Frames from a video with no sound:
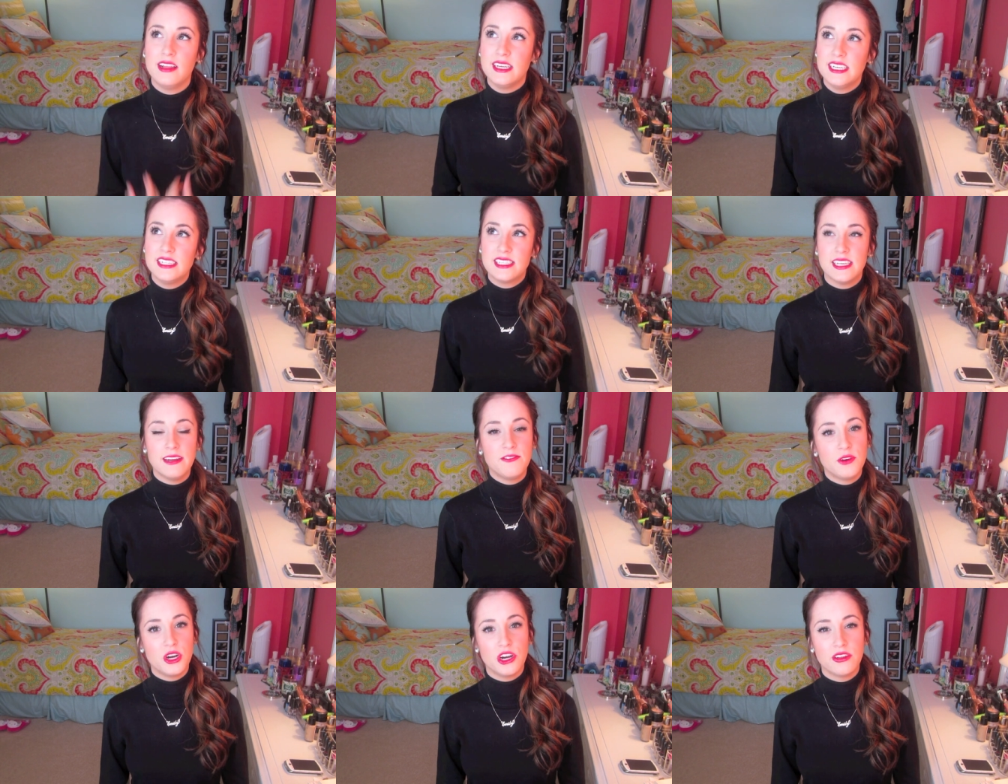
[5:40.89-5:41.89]
I let it
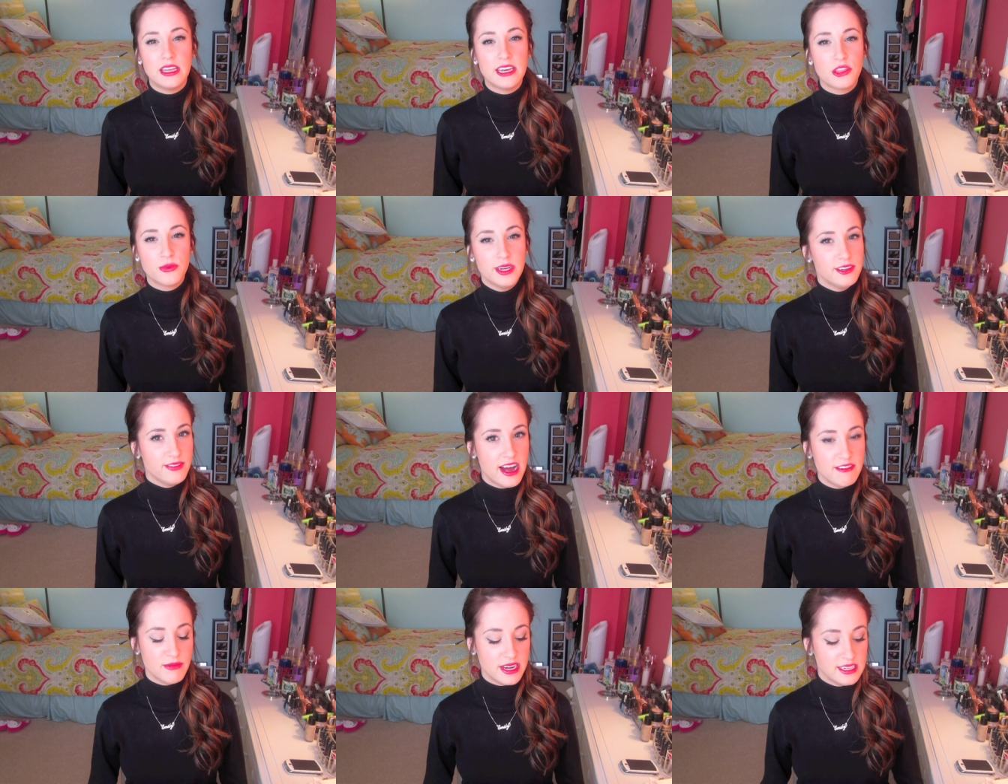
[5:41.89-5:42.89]
sit for like three to
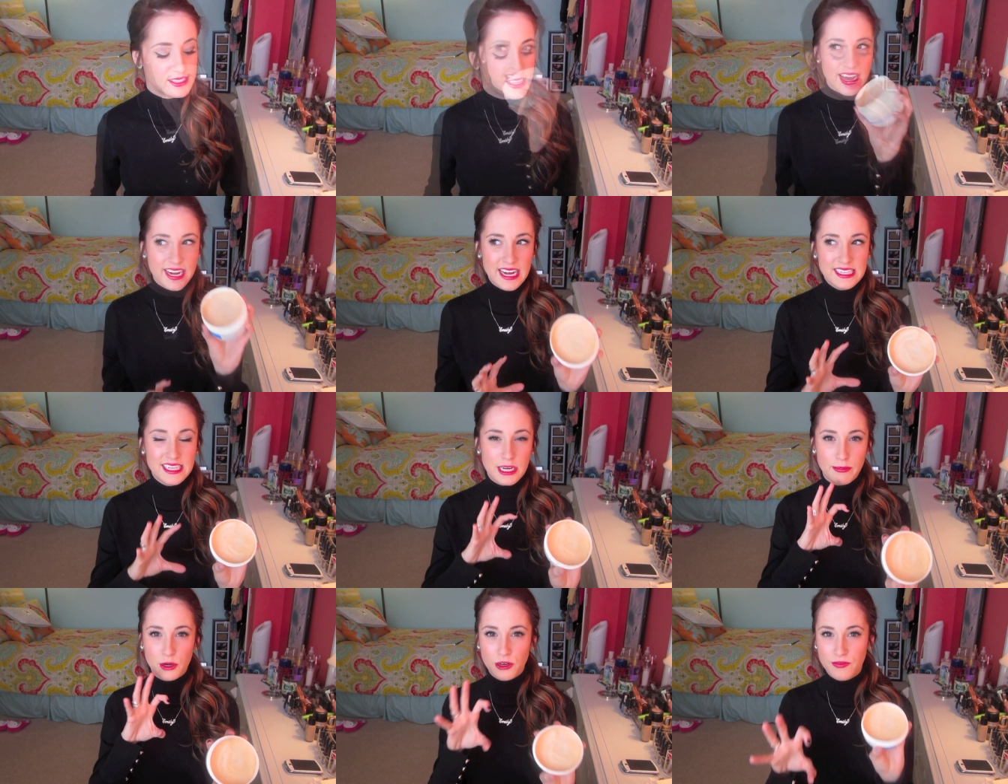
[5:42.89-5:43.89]
five minutes. It kind of has like
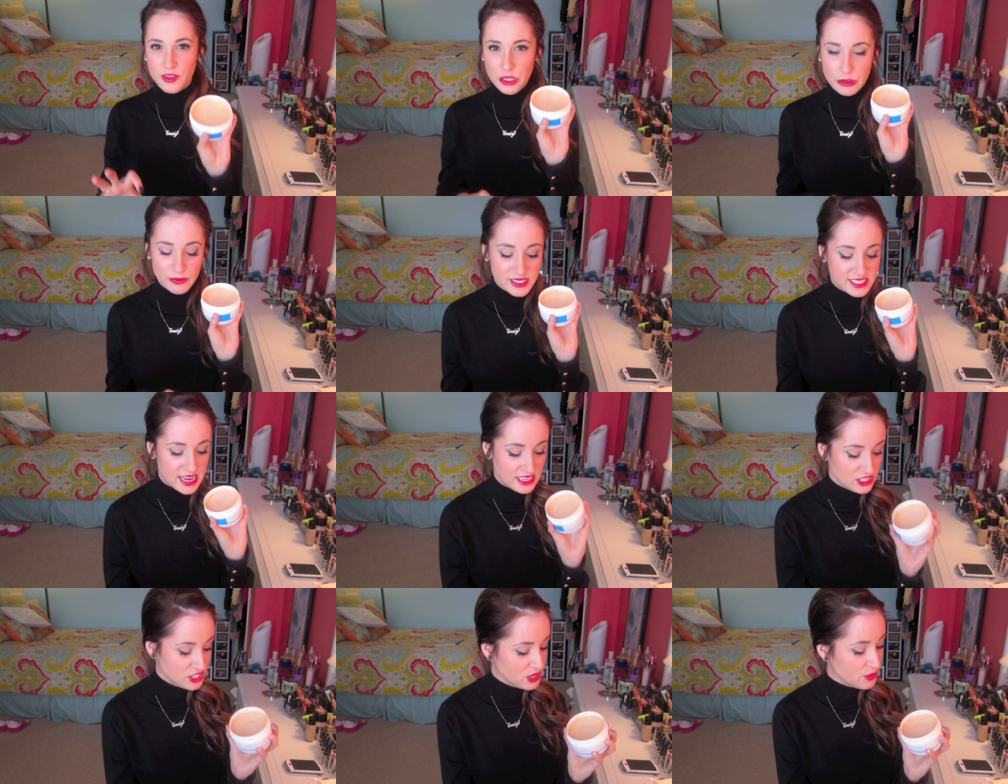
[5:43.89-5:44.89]
a perfume
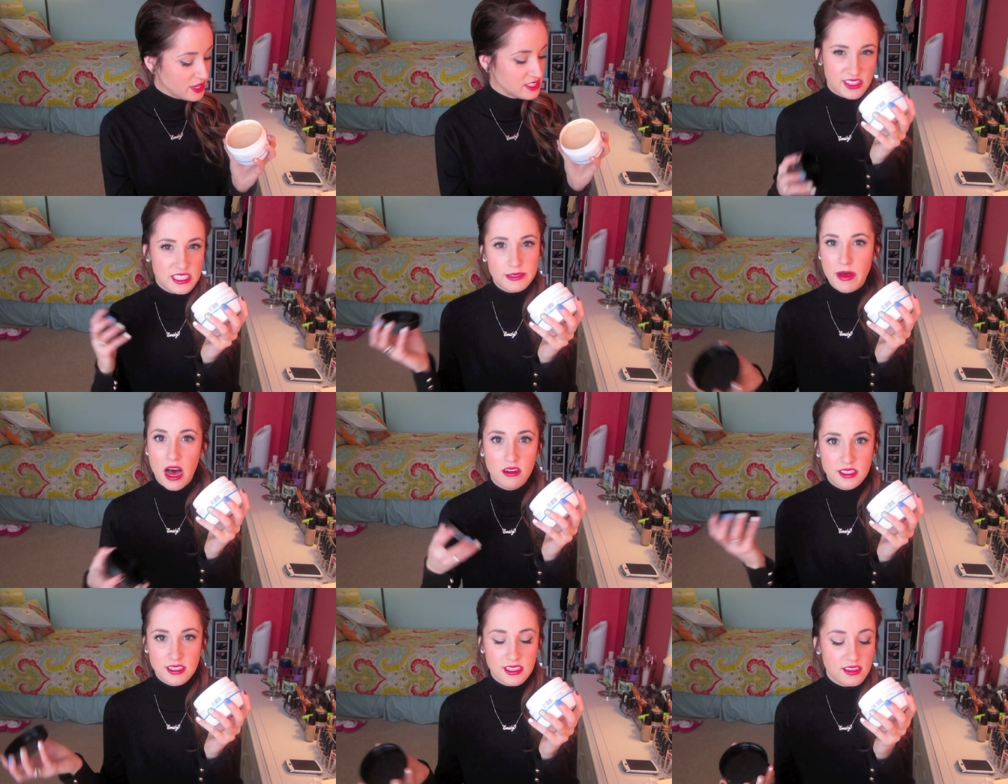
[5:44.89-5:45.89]
scent to it. The
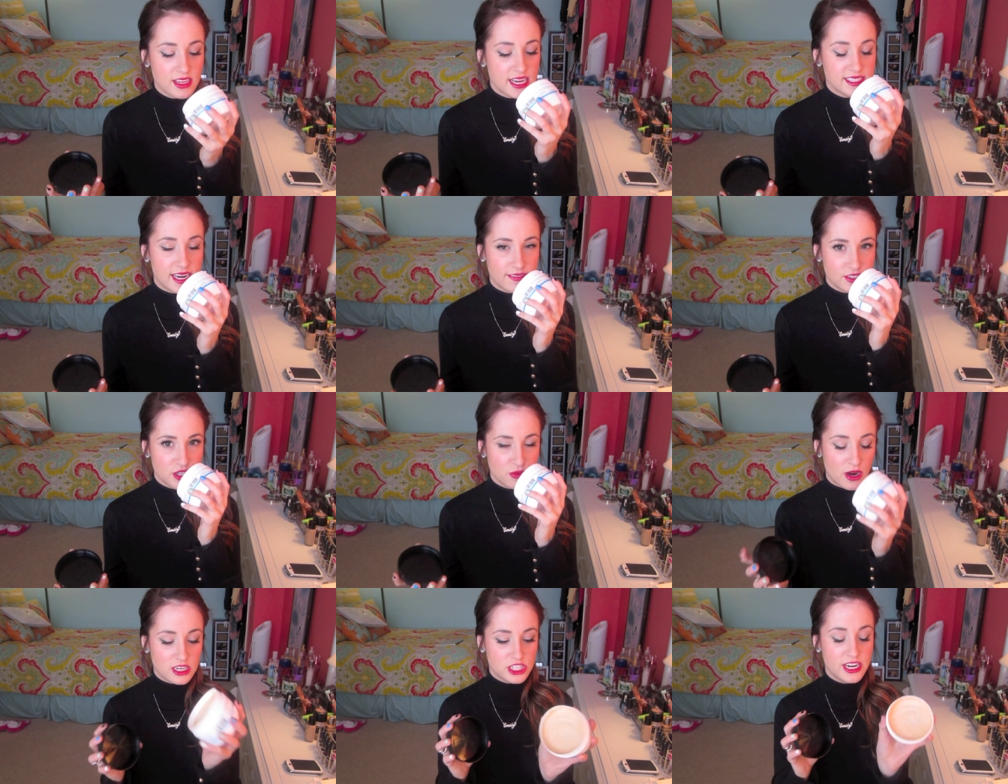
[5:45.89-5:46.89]
smell doesn't last after
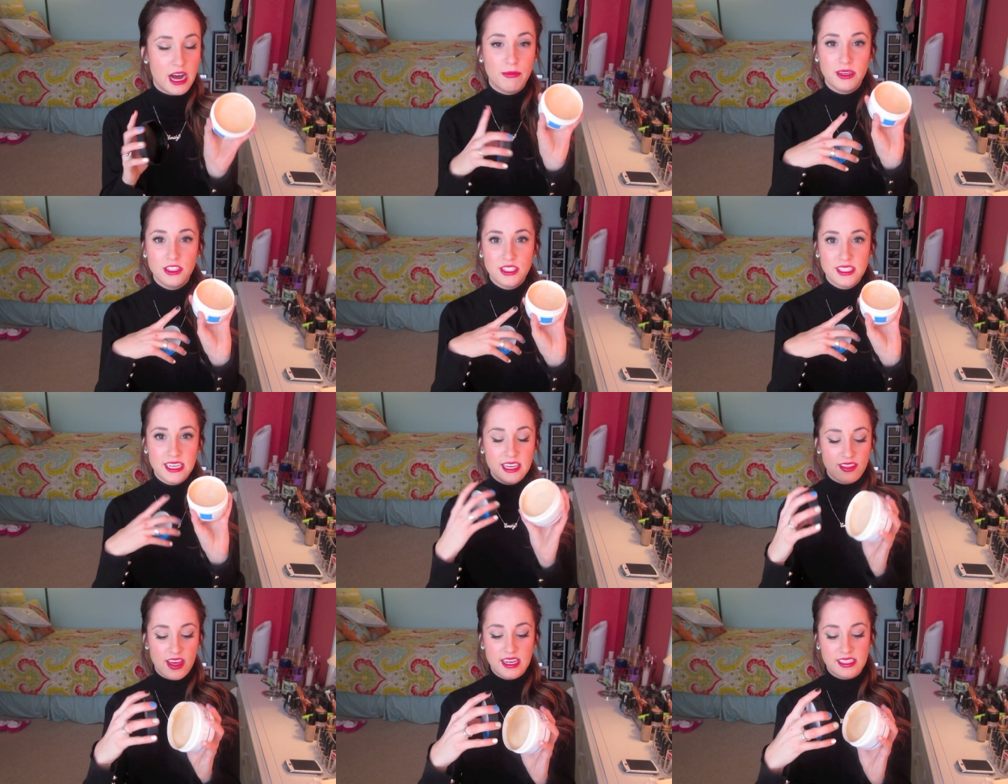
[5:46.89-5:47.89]
you wash it out, but it looks
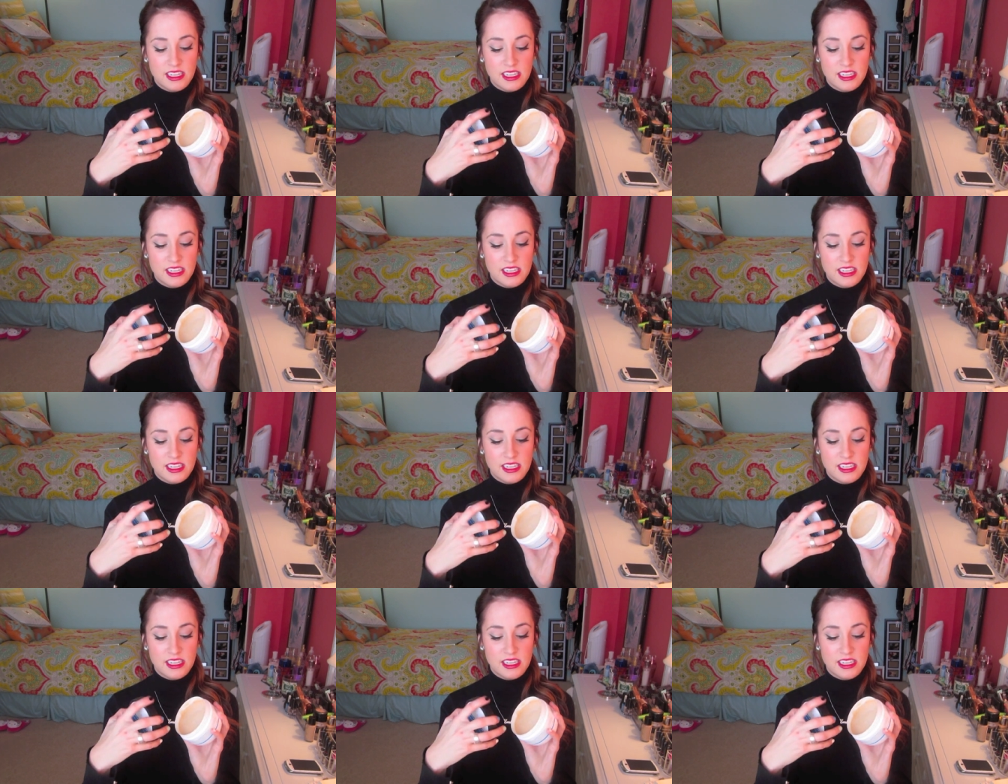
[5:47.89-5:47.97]
like this